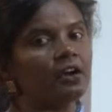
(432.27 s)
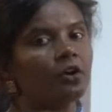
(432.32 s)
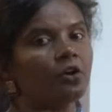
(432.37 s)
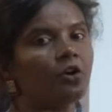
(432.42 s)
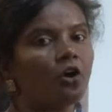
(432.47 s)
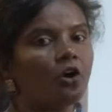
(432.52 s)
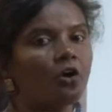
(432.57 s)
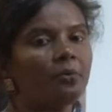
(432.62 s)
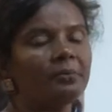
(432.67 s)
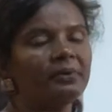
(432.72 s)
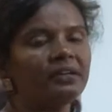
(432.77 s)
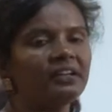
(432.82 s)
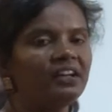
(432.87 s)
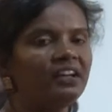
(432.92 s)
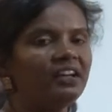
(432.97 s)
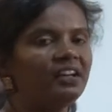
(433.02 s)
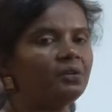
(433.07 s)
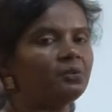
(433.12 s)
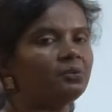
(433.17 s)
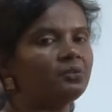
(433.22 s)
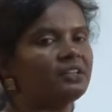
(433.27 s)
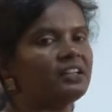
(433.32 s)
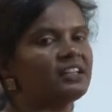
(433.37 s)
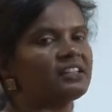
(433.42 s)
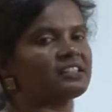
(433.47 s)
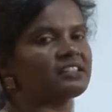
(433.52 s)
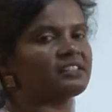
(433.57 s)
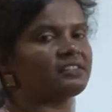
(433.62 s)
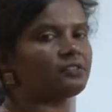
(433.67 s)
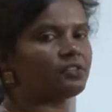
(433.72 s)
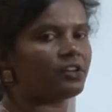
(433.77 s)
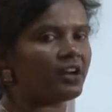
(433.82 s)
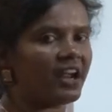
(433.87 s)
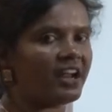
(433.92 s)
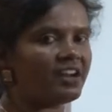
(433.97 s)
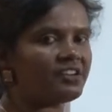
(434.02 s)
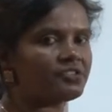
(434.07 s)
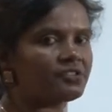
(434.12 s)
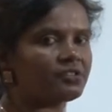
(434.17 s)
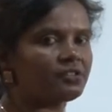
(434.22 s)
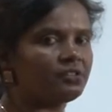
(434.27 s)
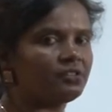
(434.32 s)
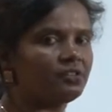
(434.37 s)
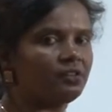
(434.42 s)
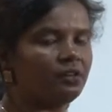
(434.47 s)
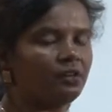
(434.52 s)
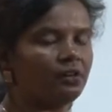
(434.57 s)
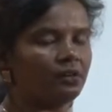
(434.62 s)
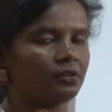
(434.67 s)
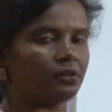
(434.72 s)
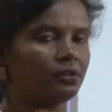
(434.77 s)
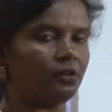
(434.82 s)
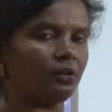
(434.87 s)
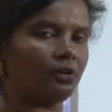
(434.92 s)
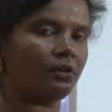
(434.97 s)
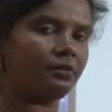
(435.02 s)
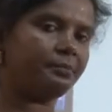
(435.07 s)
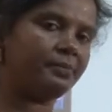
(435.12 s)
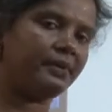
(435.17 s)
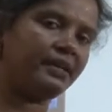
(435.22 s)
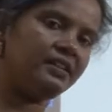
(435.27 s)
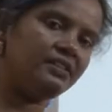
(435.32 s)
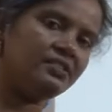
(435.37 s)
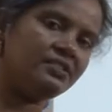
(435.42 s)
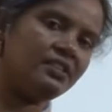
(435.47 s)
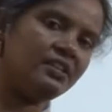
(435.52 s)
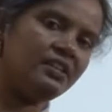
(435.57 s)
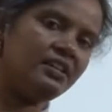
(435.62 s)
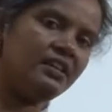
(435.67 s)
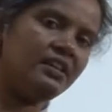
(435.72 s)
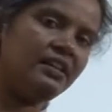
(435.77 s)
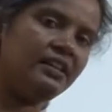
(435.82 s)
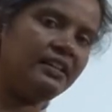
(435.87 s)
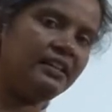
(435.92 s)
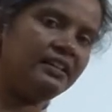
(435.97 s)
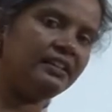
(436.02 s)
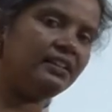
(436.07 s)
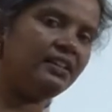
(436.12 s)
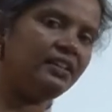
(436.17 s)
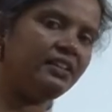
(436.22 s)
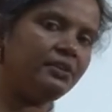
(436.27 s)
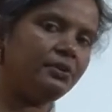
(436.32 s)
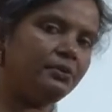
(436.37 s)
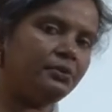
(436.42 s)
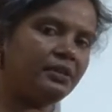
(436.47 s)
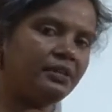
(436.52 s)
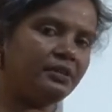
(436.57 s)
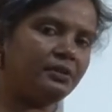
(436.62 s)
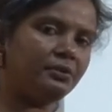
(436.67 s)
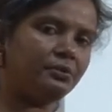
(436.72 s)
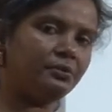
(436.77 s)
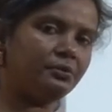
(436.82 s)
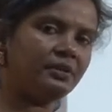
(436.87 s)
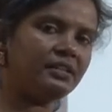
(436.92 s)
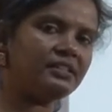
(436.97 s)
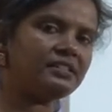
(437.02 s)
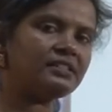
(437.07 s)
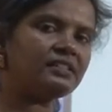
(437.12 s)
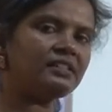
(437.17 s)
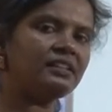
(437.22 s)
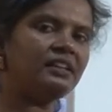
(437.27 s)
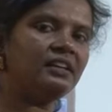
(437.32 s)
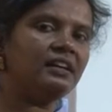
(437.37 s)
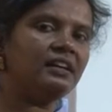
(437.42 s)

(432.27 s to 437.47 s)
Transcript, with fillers: commonly known as trash or garbage in the US.